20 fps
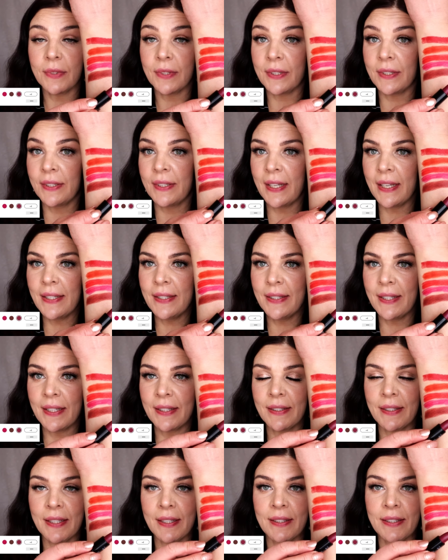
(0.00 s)
This
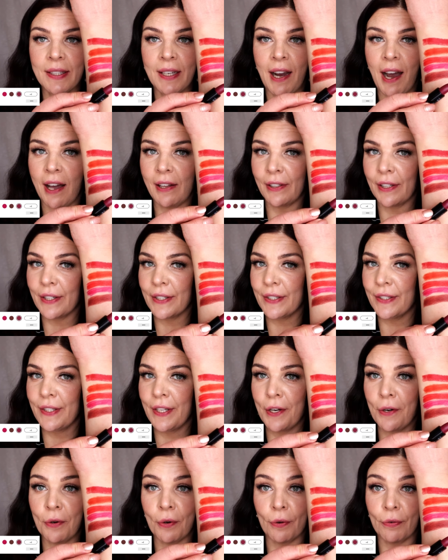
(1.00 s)
is its color
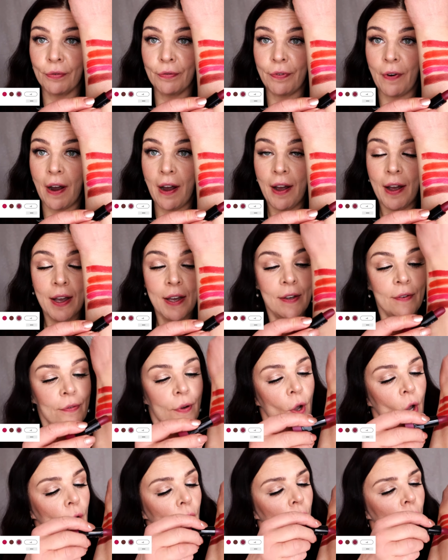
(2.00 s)

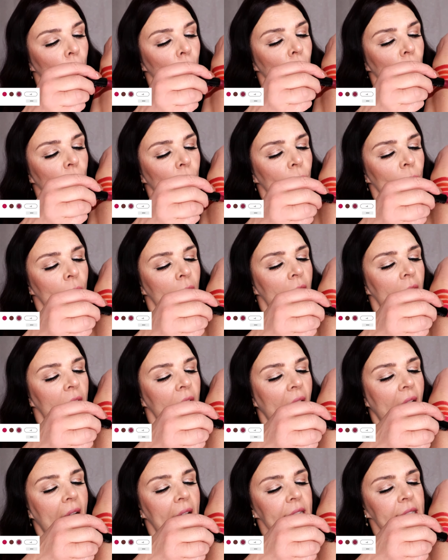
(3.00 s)
05. Ooh,
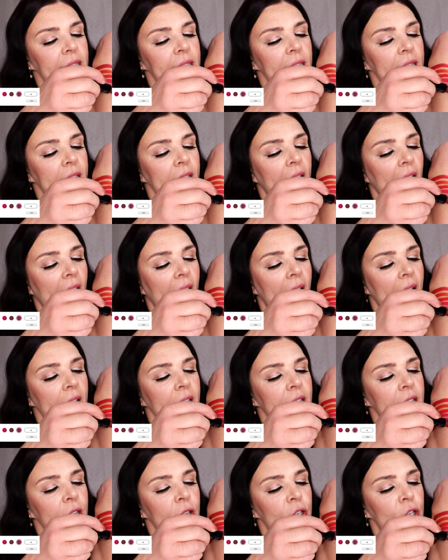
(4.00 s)
I think
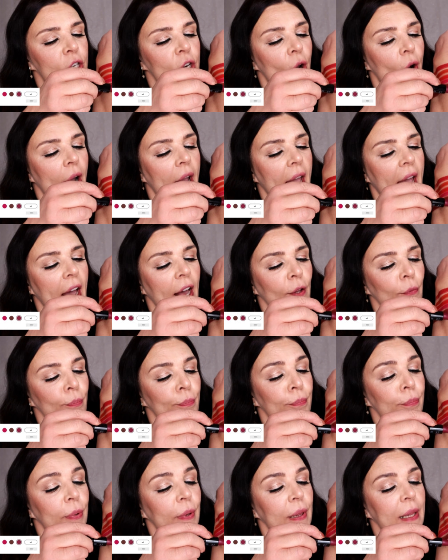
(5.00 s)
I need your
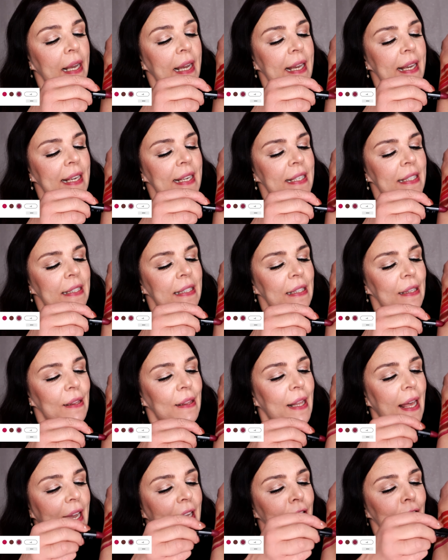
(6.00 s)
help. Please
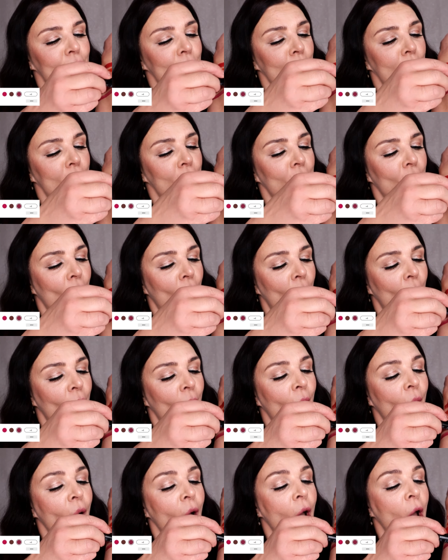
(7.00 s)
let me
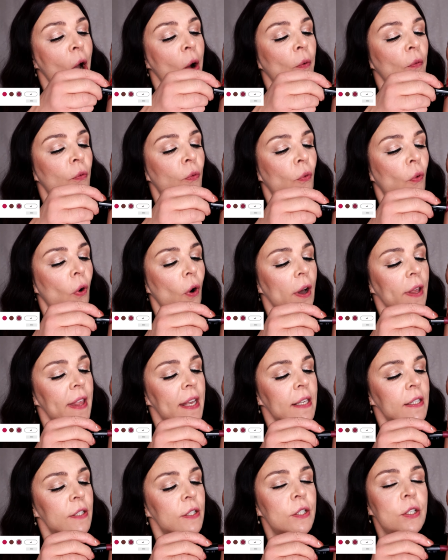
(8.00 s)
know
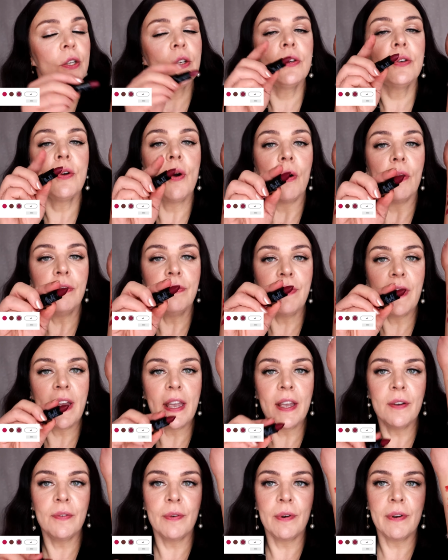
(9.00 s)
what is your
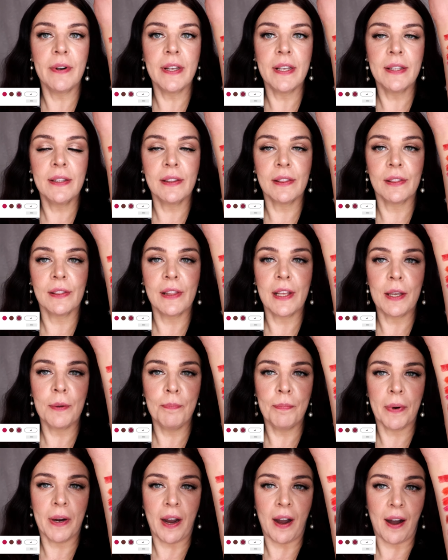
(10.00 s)
favorite
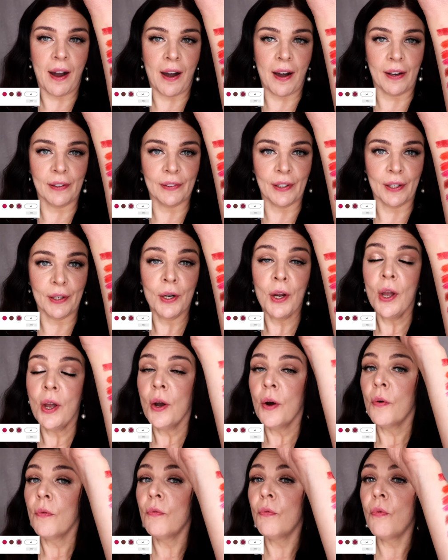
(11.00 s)
lip color.
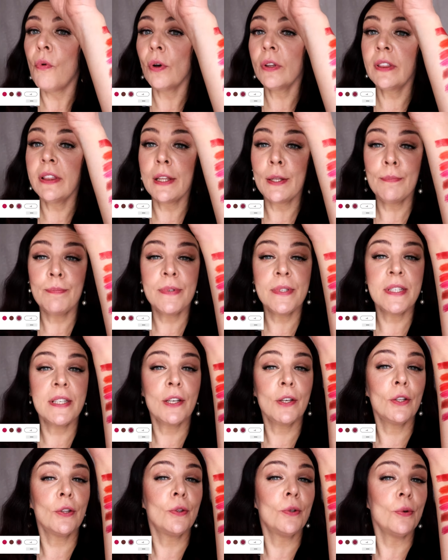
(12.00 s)
What
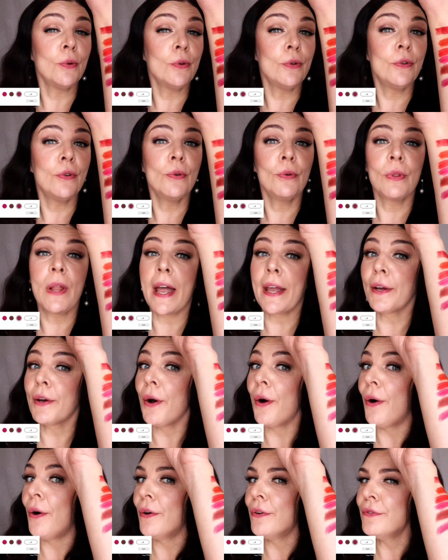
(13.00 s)
lipstick do you like
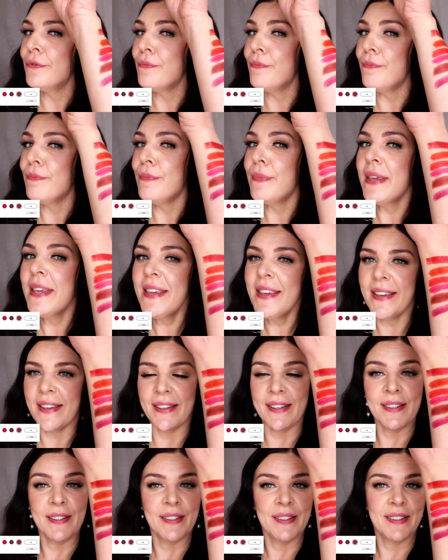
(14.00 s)
on
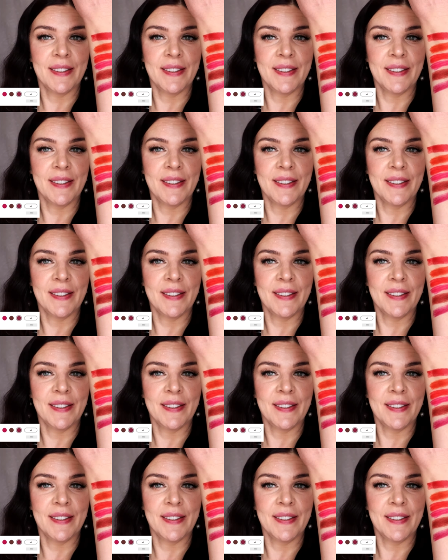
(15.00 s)
me?